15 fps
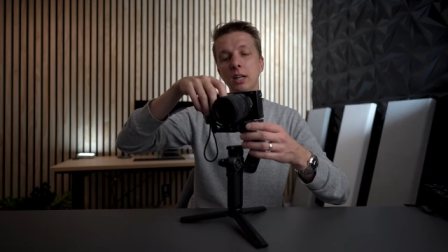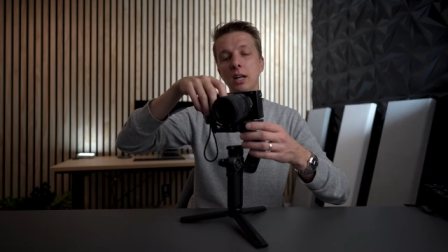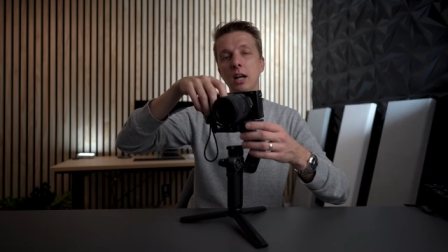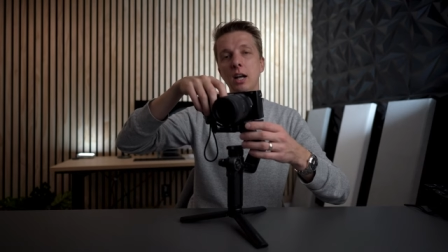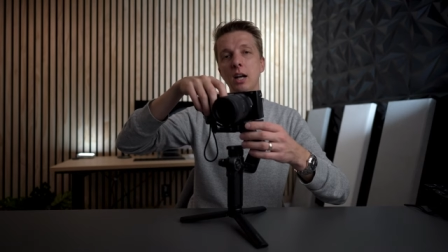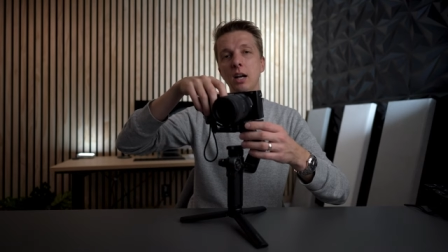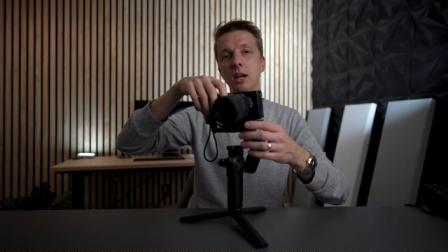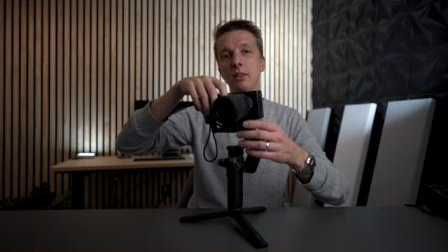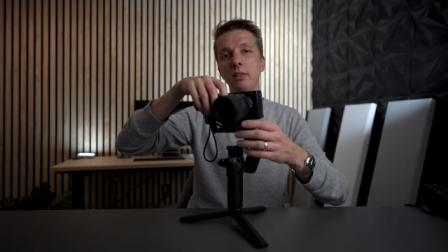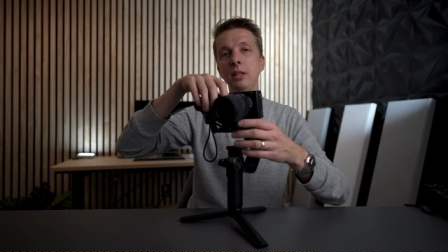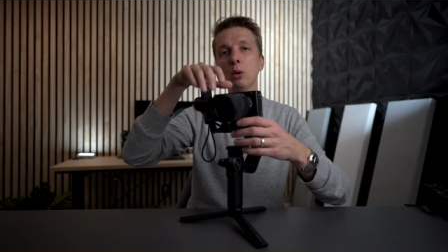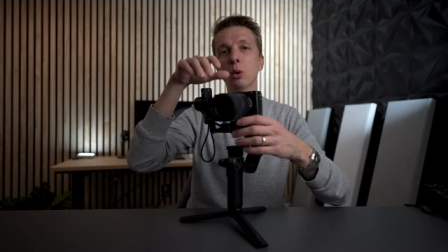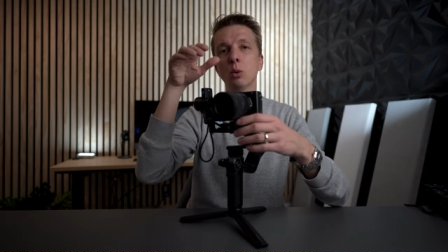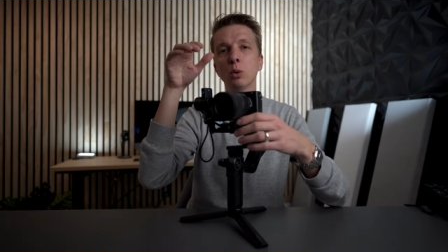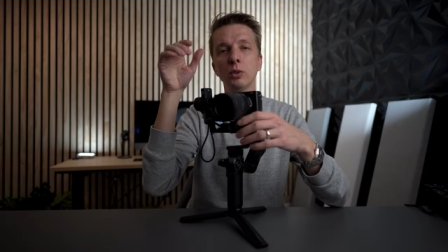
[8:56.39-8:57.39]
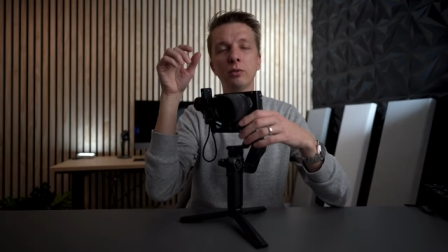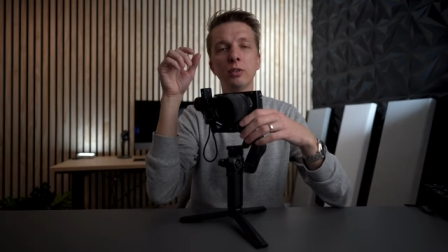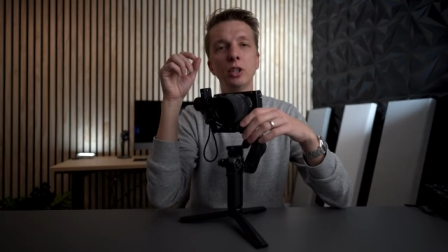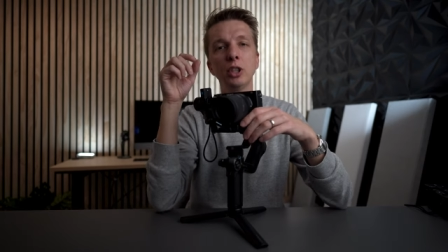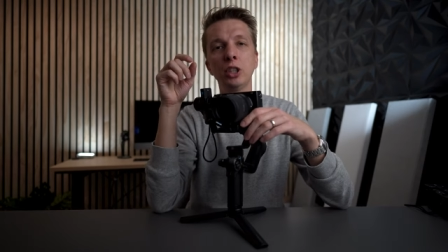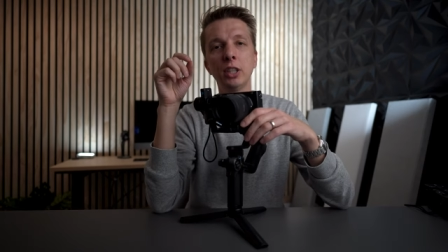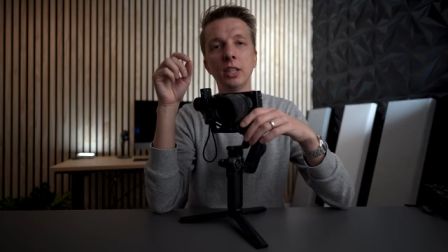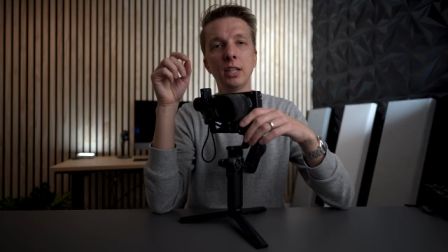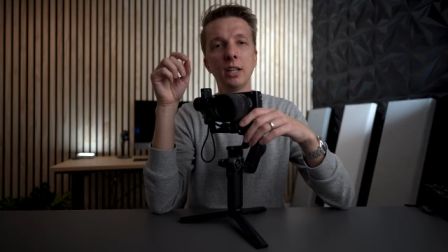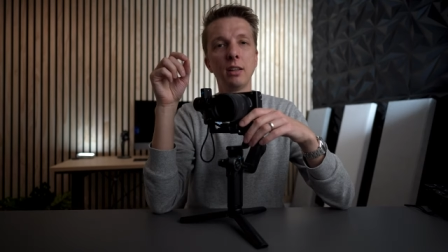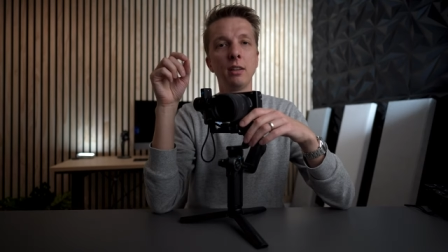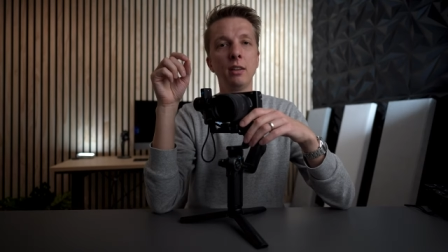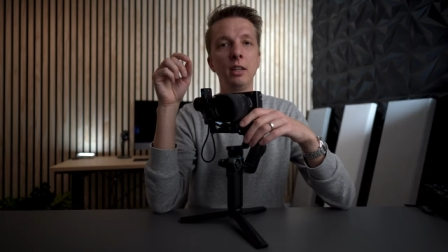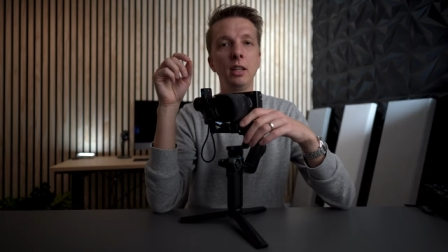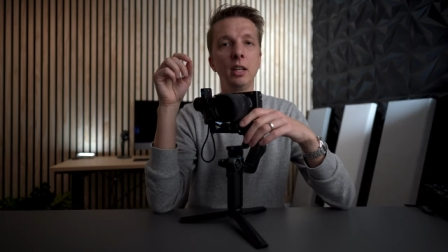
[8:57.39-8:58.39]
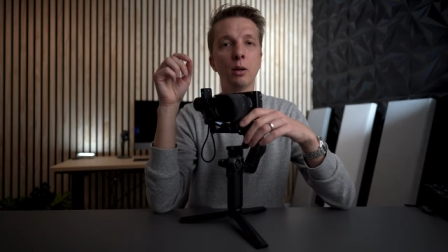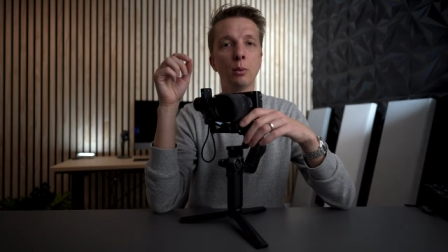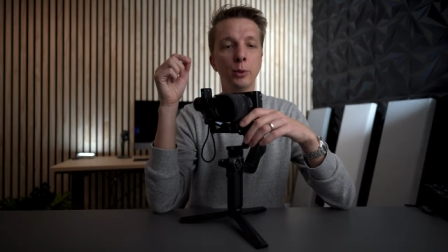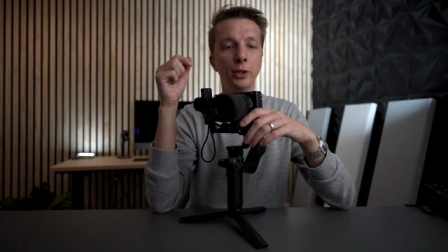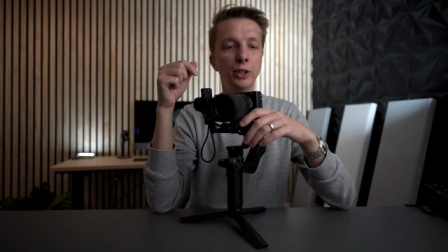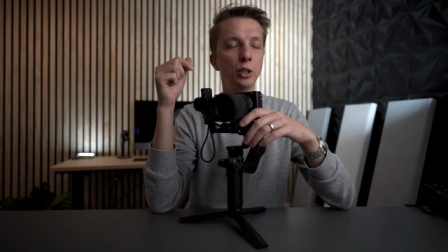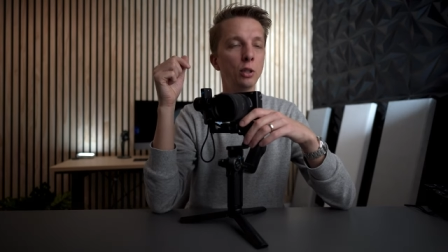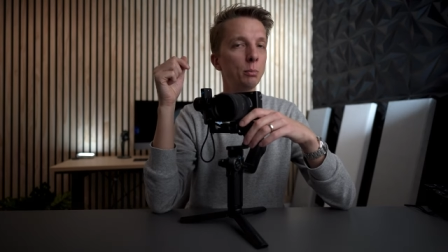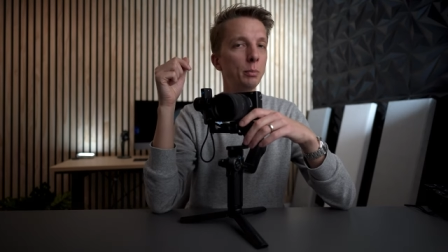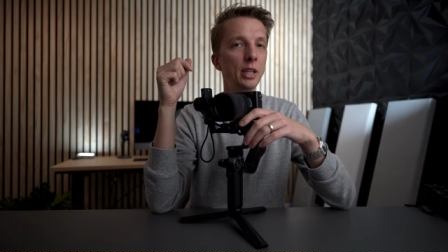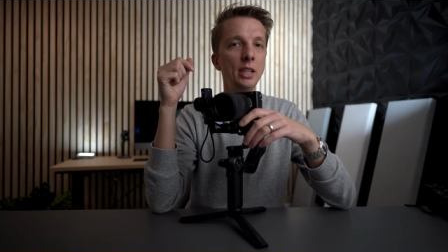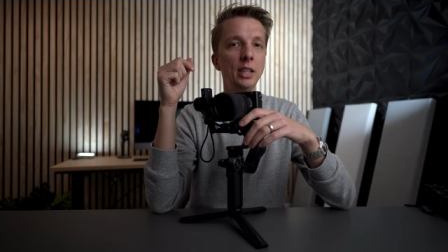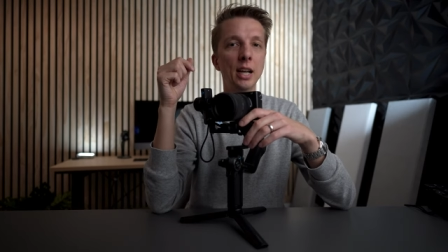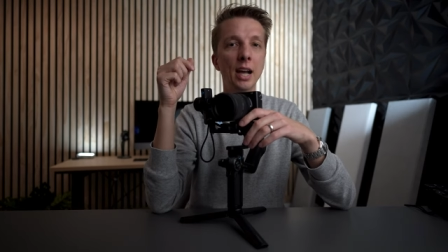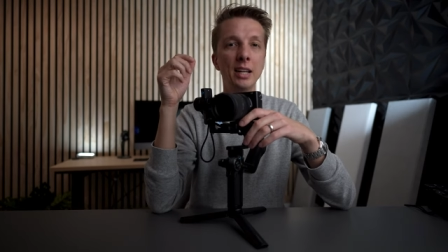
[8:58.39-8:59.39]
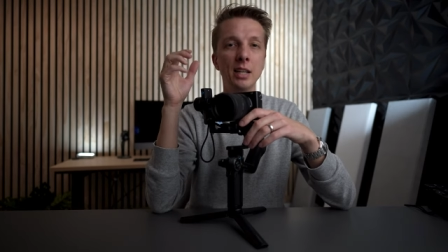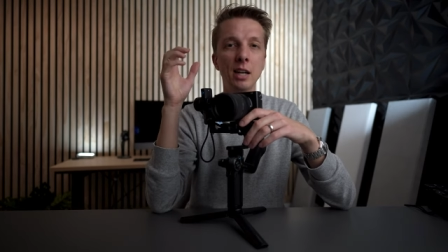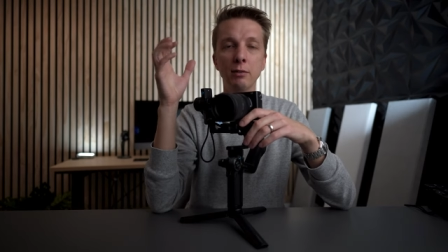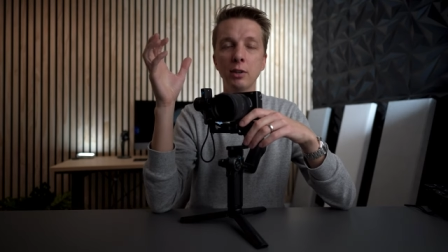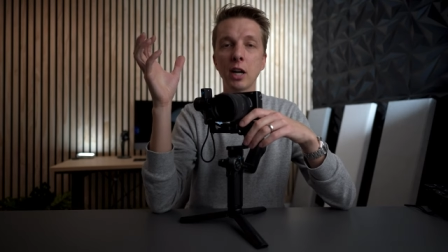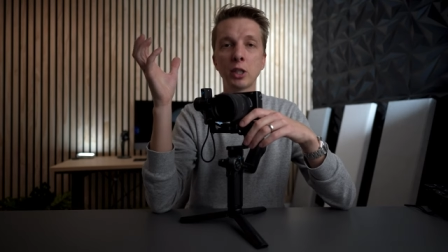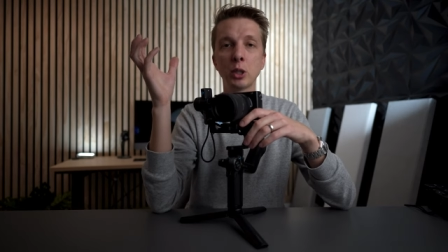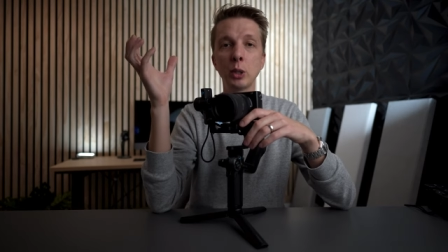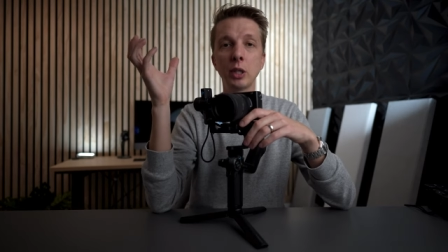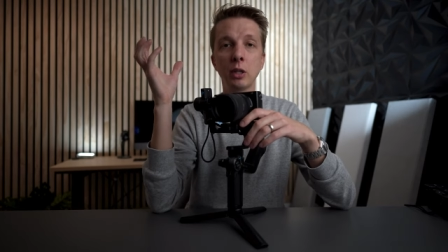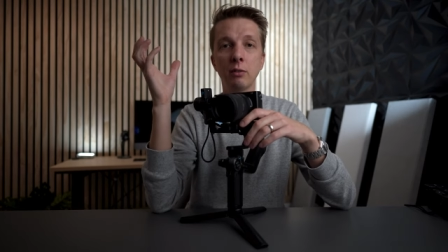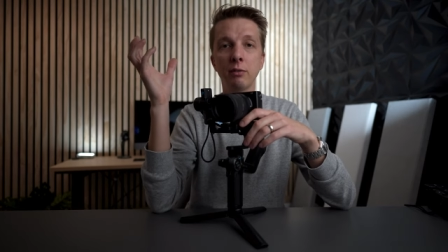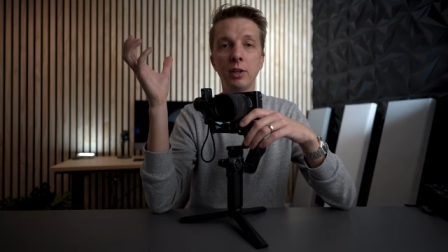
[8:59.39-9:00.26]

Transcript: The old version, the original Mini, I never actually could